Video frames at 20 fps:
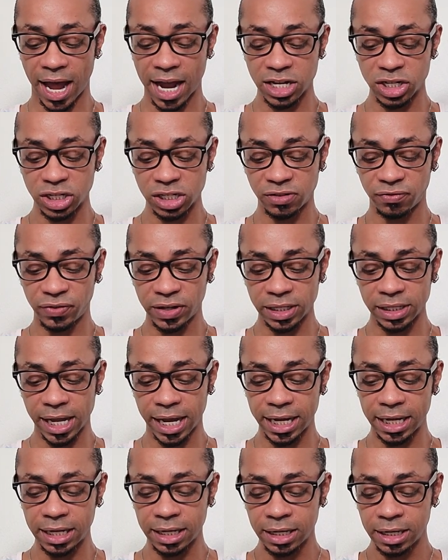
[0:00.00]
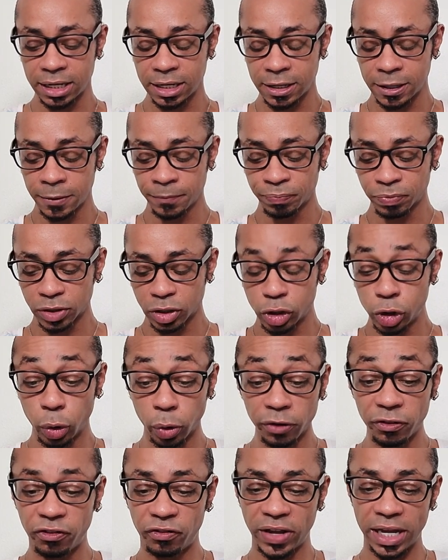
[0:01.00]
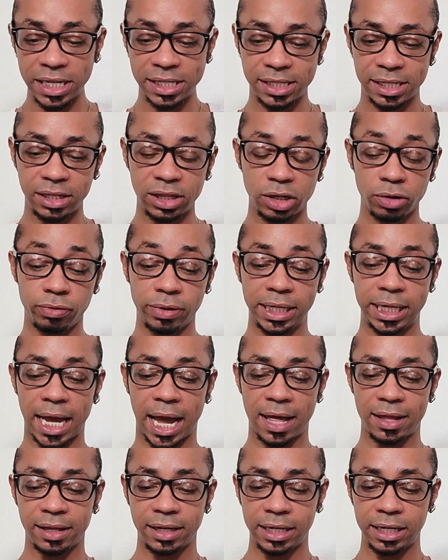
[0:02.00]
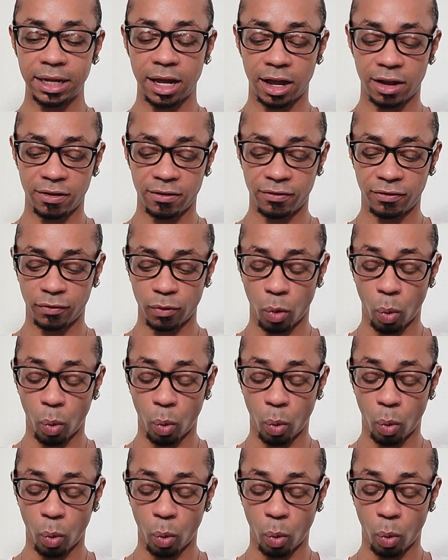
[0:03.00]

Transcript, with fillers: I just feel like you're facing the reality of